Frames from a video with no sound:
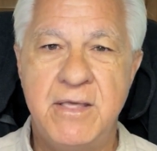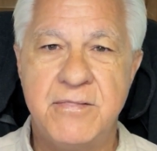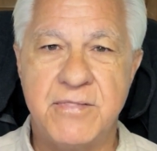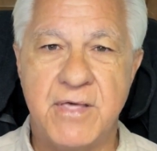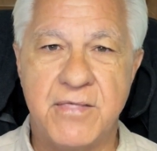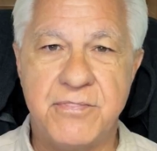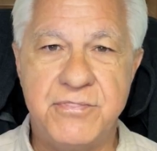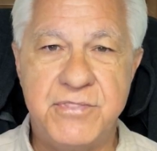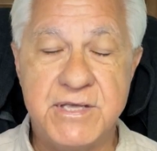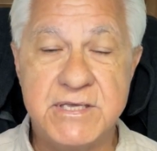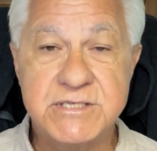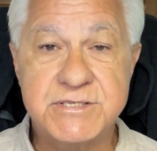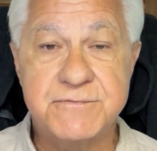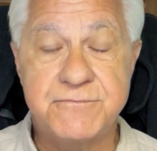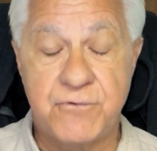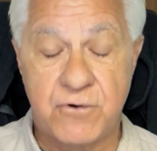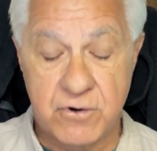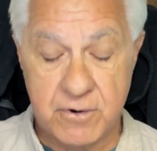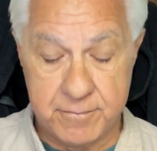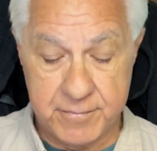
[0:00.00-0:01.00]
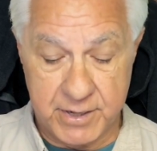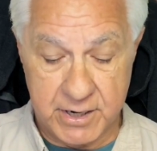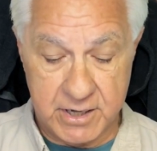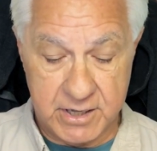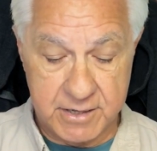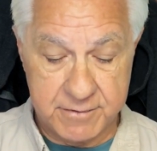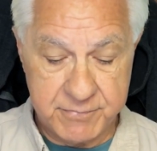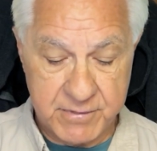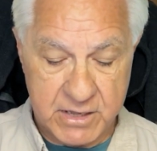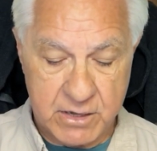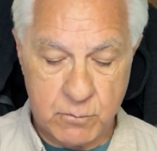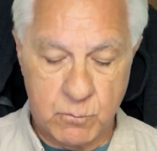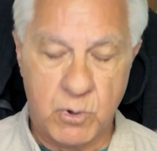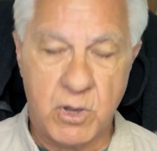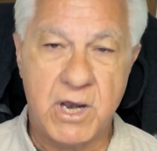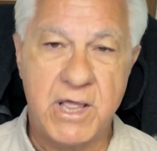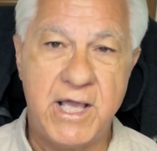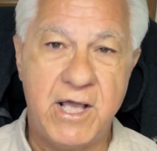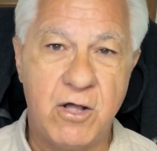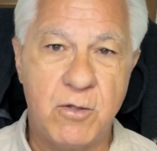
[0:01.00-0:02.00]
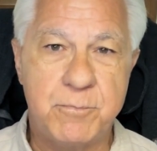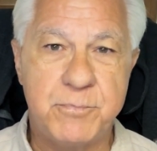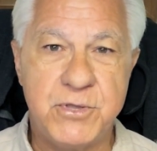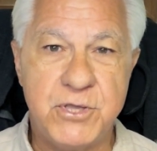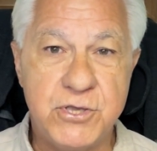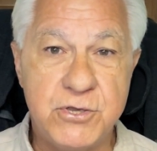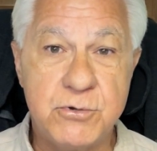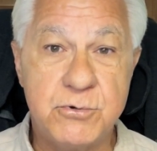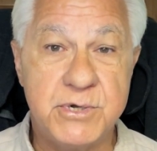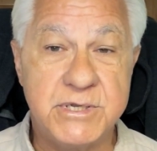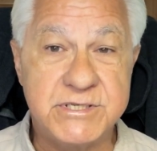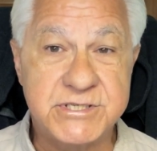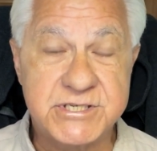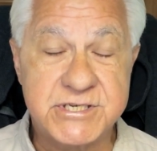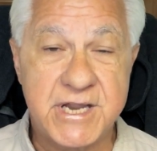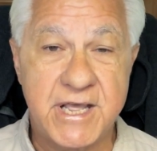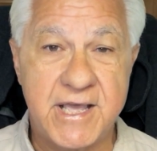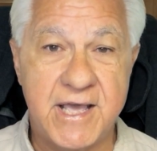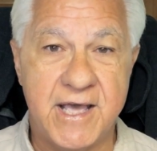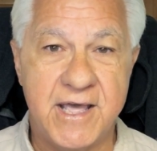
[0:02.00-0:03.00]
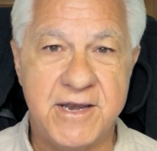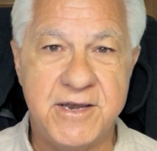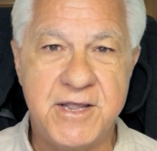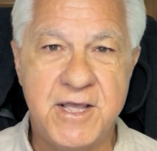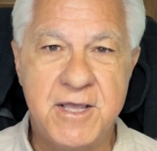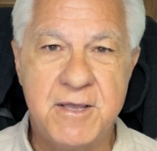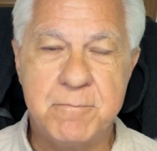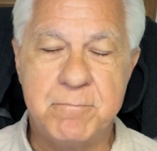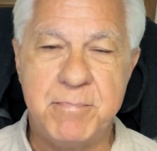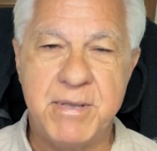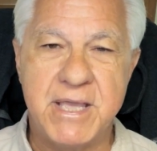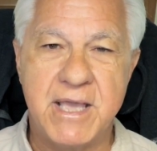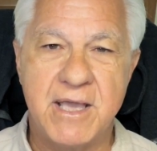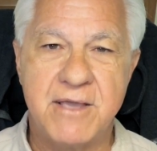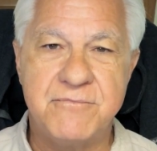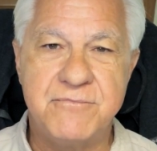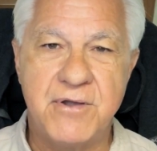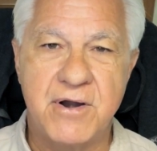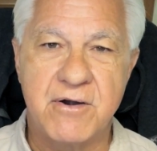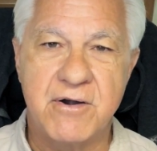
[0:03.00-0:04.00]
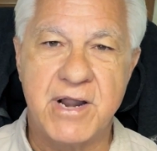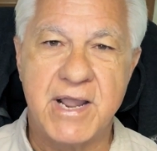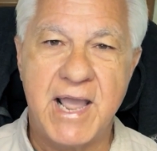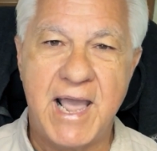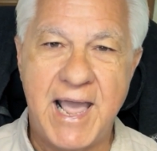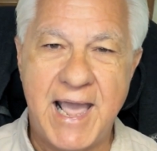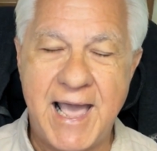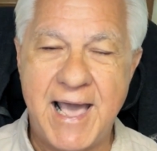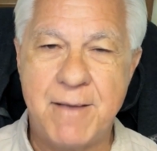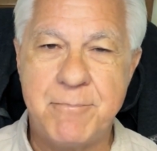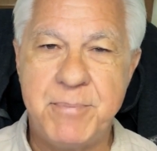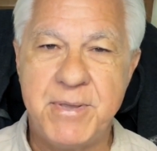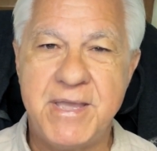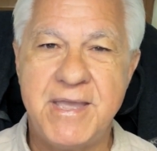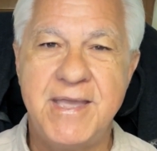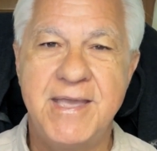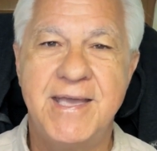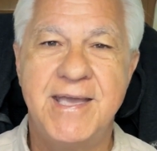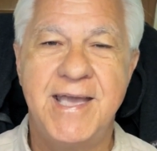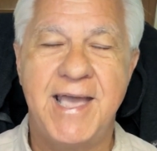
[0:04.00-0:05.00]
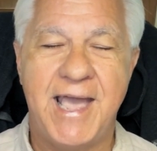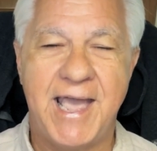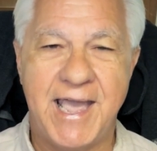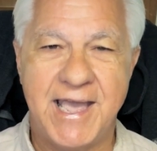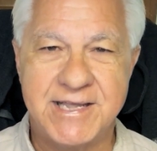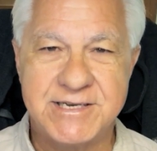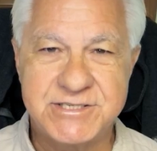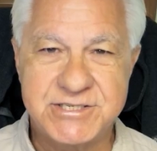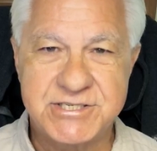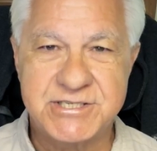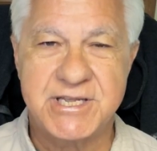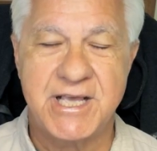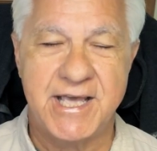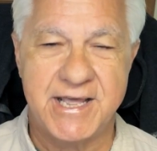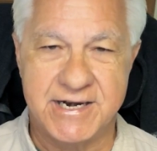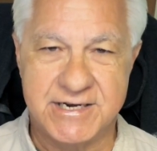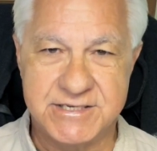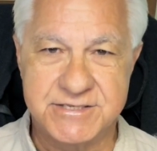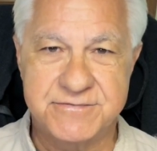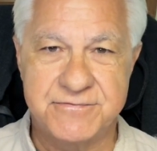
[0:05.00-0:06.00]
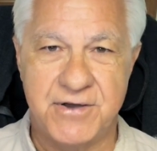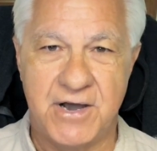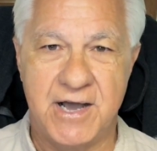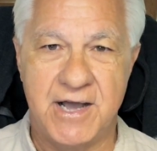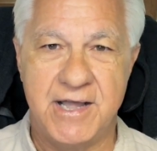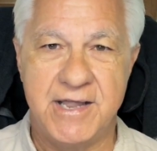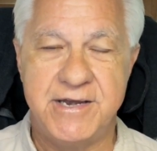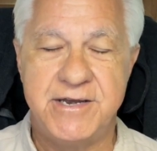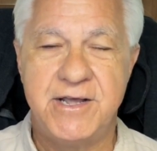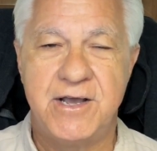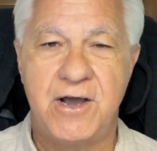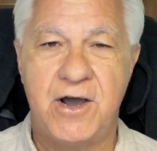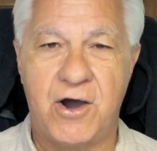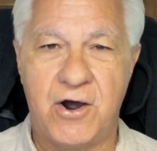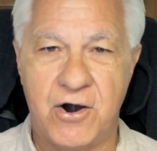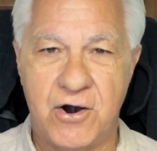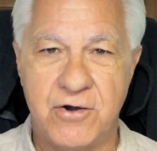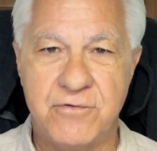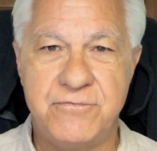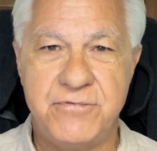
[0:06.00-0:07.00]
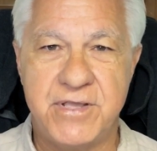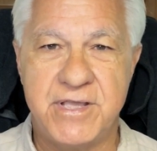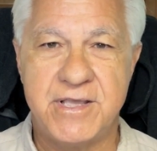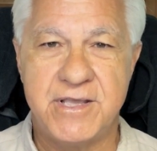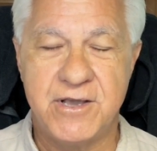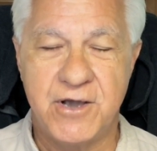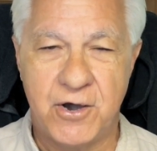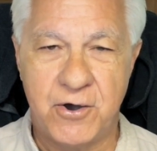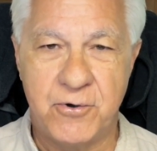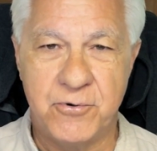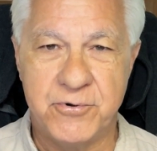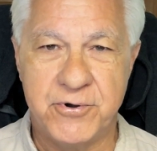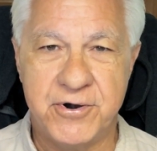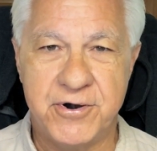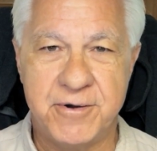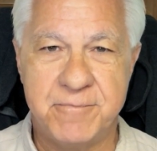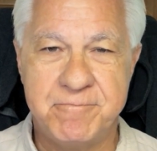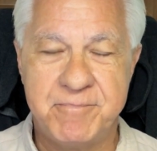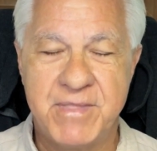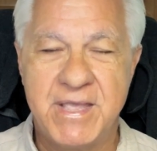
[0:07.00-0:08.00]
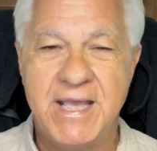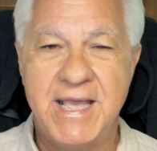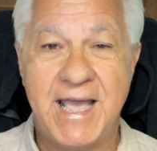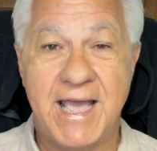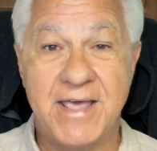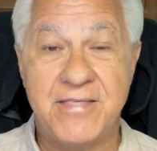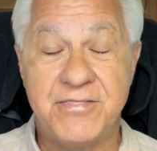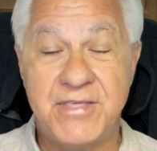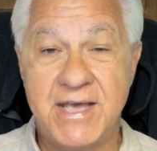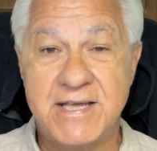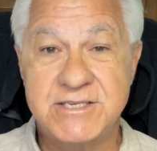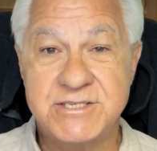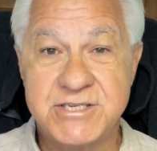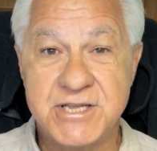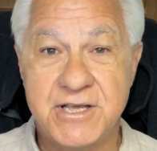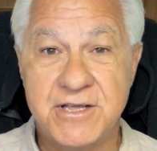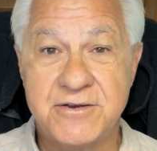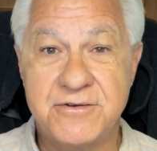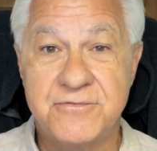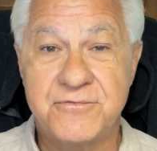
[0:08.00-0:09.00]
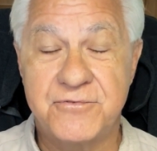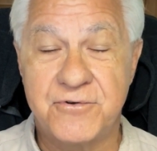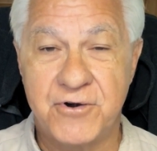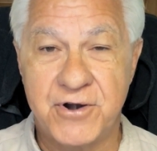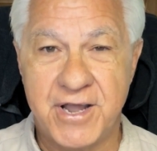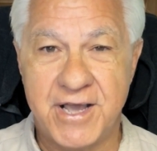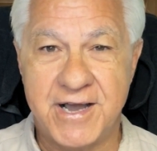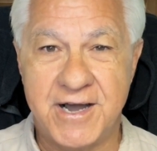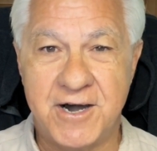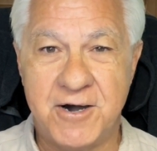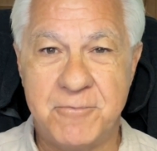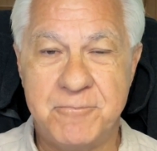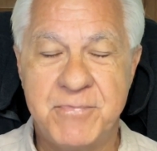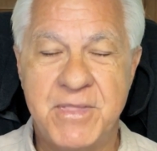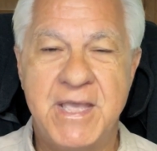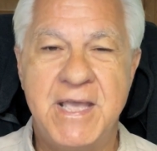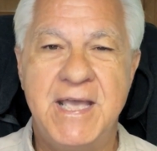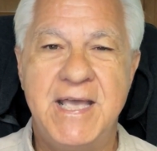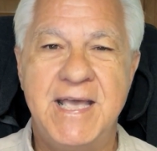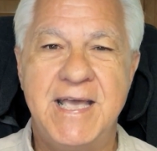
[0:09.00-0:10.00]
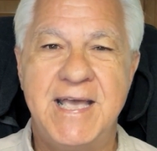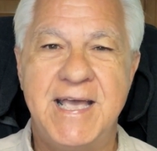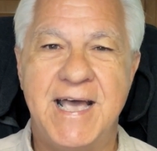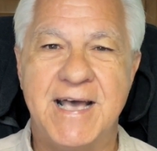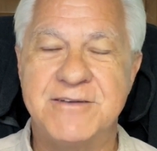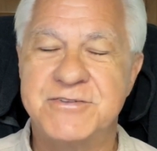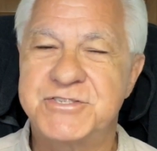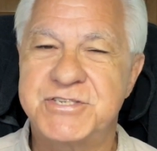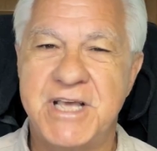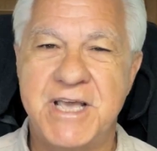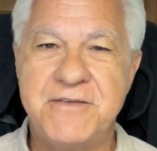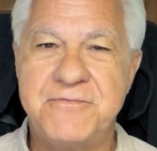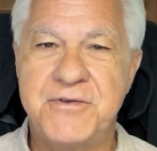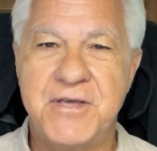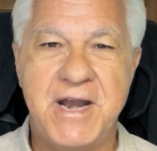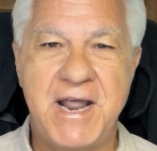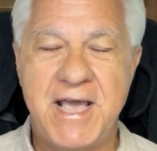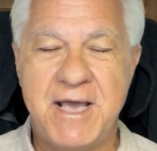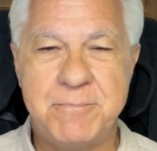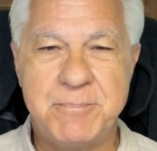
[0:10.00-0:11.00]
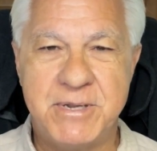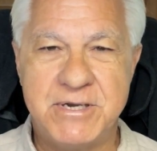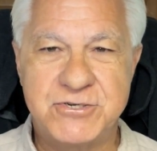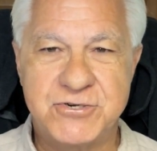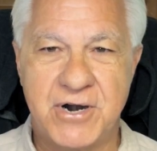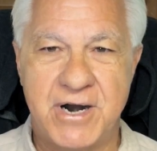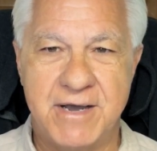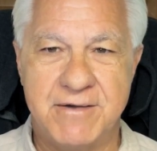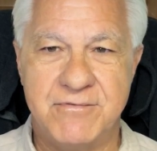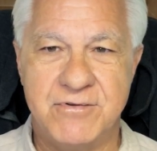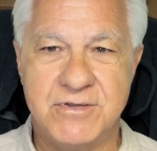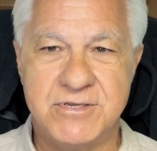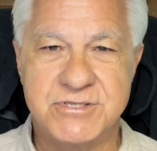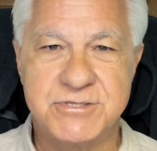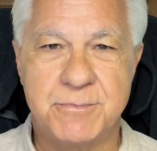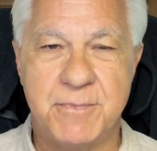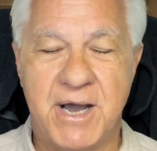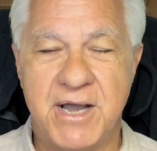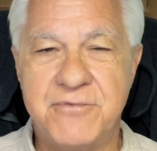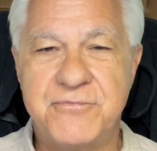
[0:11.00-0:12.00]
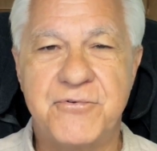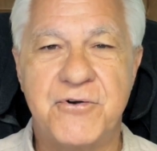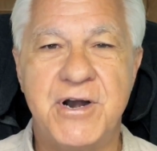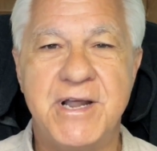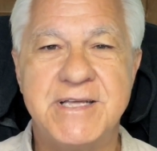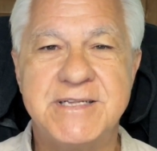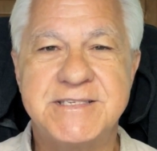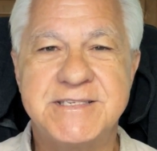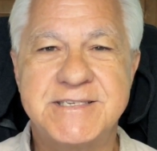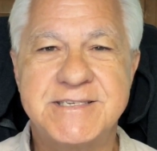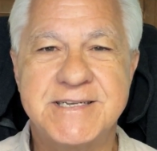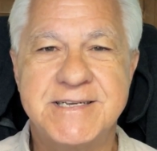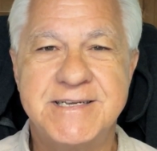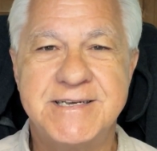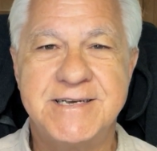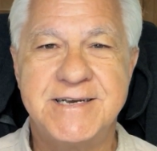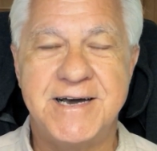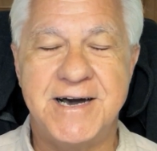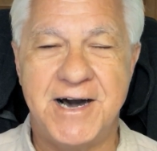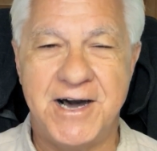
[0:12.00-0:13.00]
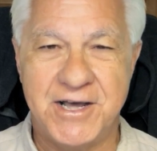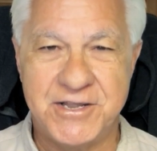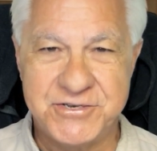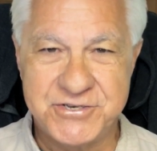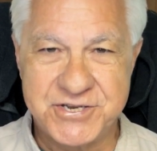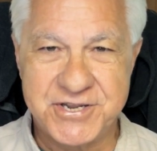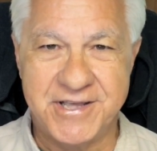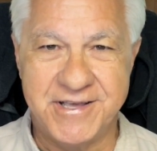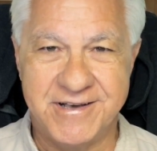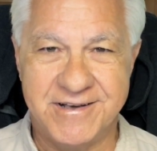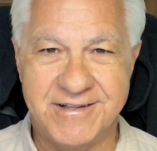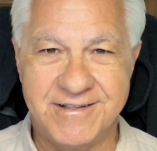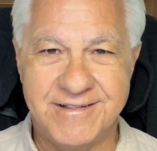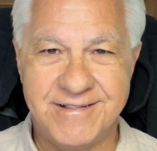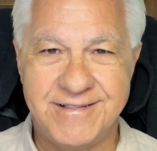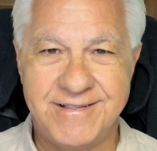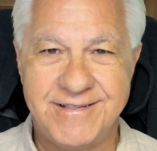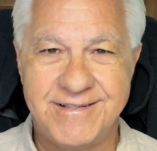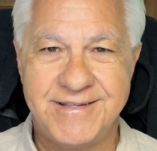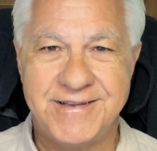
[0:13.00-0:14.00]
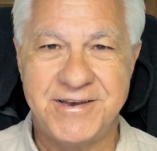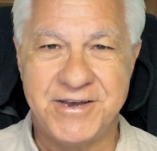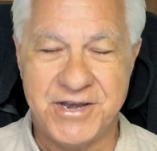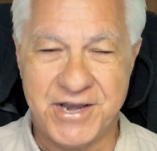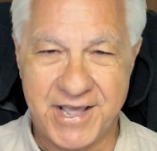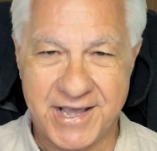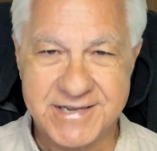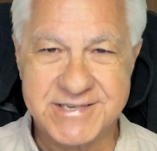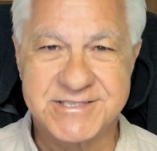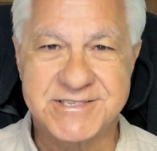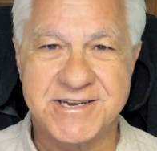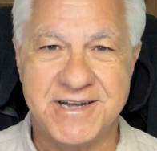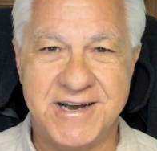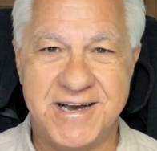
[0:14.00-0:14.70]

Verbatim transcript: that this formula will help you instead be a very happy and satisfied RV owner. And that's it for now. Have safe and happy travels, my friends, until next